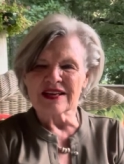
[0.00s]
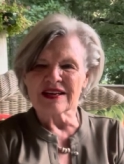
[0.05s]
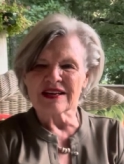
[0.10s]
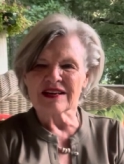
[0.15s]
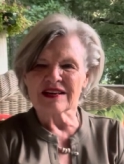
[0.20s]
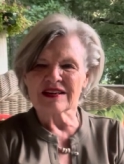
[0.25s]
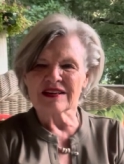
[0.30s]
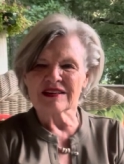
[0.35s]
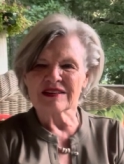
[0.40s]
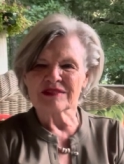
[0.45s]

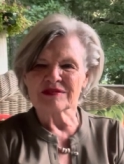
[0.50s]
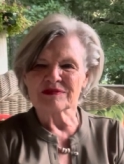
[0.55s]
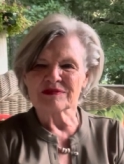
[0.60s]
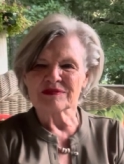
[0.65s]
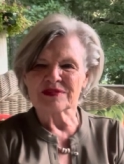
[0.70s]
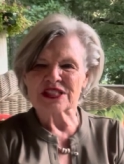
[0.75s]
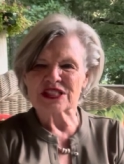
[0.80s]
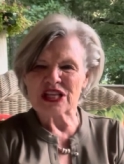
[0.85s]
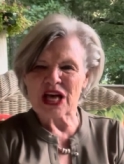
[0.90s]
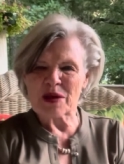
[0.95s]
um,
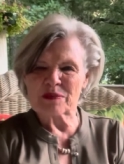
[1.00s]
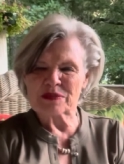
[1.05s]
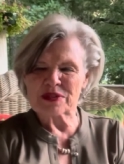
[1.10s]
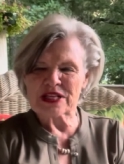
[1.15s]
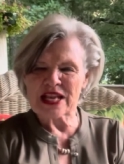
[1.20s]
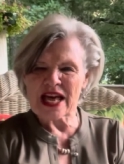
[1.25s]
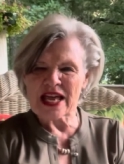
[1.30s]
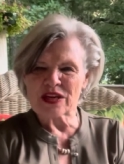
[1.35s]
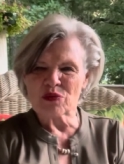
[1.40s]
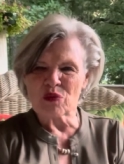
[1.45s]
Psalms
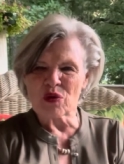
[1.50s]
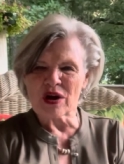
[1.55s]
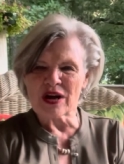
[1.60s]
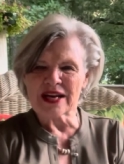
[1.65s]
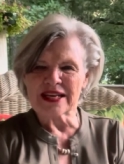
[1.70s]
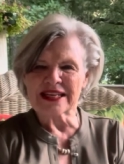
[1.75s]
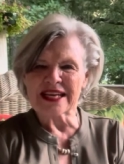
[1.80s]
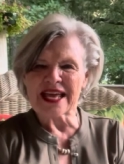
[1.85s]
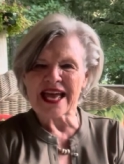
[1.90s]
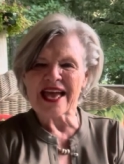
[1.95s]

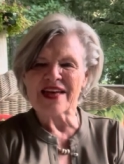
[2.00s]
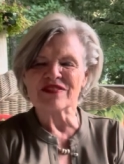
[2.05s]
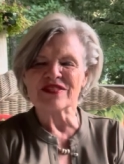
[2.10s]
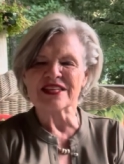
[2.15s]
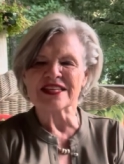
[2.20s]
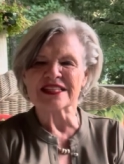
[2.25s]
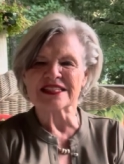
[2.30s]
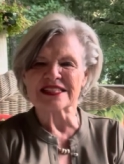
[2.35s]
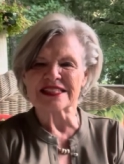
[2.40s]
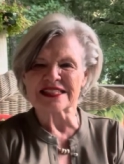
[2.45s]
91 and
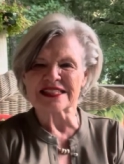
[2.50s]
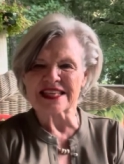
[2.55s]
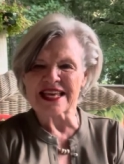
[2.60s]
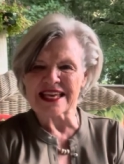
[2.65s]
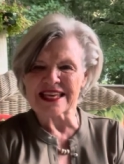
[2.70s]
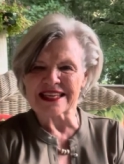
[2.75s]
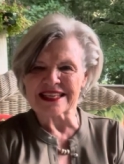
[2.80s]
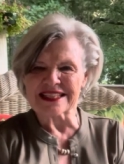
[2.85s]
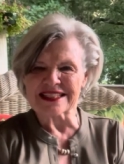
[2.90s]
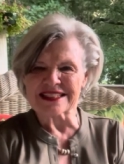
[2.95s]
then
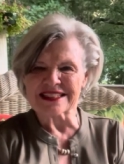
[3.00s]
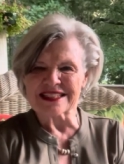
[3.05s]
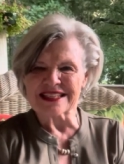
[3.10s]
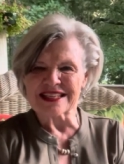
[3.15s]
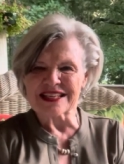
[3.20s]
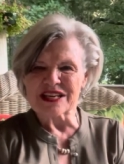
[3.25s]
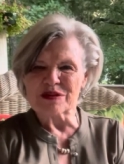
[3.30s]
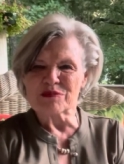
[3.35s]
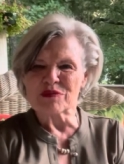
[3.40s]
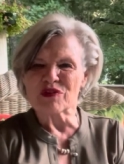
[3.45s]
say it
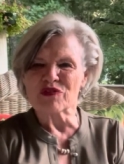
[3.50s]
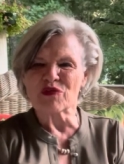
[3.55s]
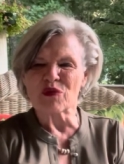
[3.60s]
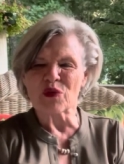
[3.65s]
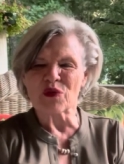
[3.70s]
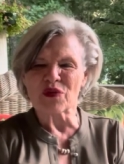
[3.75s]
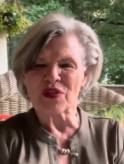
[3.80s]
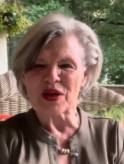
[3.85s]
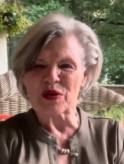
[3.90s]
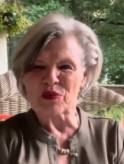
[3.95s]

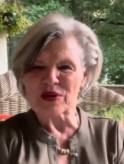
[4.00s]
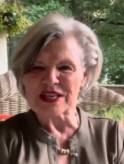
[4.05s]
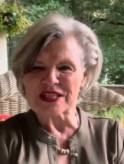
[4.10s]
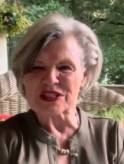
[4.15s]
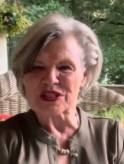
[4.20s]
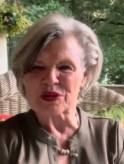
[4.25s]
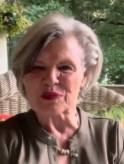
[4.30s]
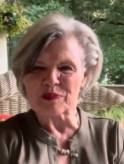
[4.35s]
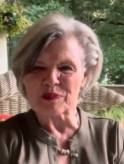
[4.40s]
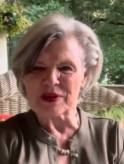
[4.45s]
before they went
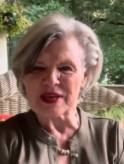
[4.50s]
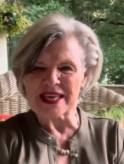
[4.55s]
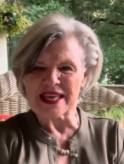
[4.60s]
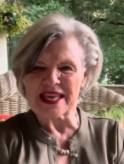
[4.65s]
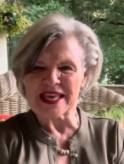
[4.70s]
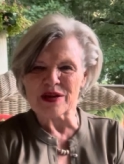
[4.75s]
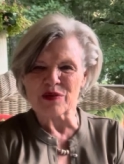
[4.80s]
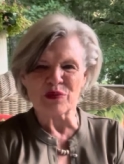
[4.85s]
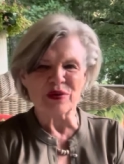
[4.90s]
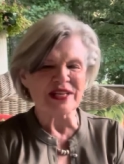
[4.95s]
to
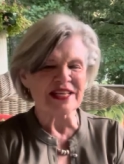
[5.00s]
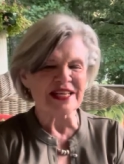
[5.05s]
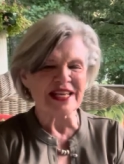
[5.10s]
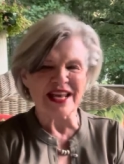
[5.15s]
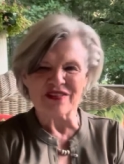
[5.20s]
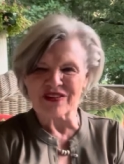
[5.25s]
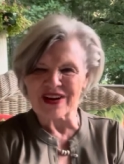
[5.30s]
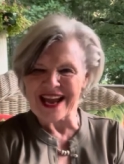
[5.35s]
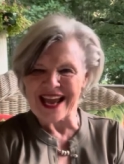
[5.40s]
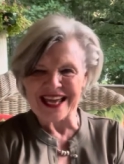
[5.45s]
PE. We
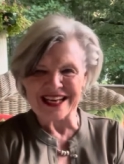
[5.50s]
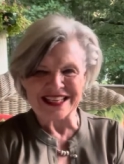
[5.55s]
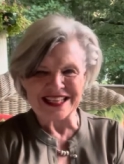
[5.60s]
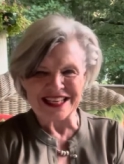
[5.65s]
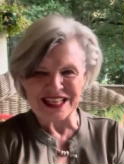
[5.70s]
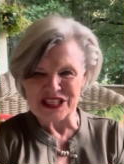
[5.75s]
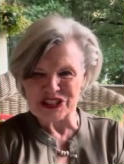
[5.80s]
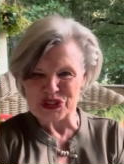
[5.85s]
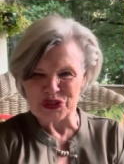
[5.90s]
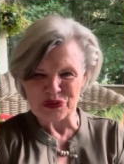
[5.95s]
never had an
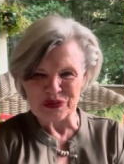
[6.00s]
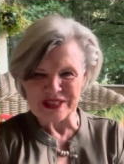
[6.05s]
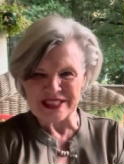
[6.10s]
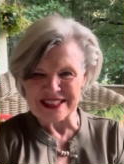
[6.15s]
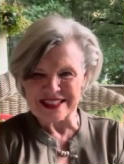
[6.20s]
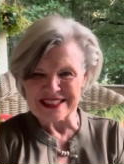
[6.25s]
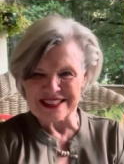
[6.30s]
injury